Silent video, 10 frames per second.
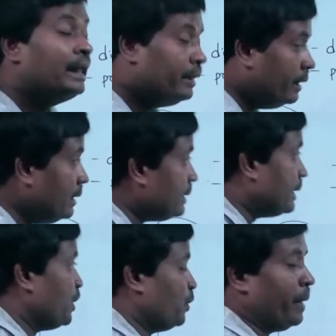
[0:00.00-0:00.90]
In
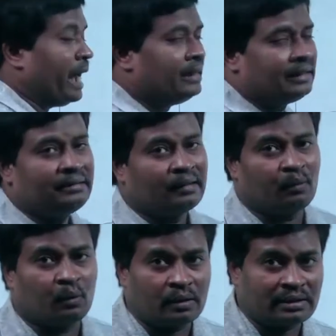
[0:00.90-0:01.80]
such plants, in the
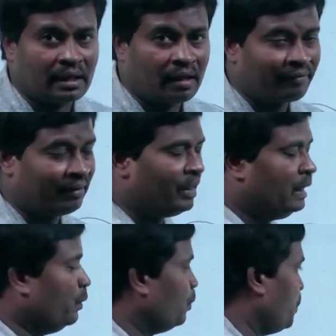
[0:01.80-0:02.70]
course of
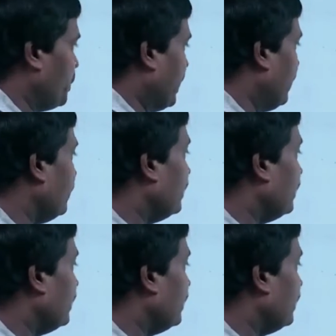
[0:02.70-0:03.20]
evolution,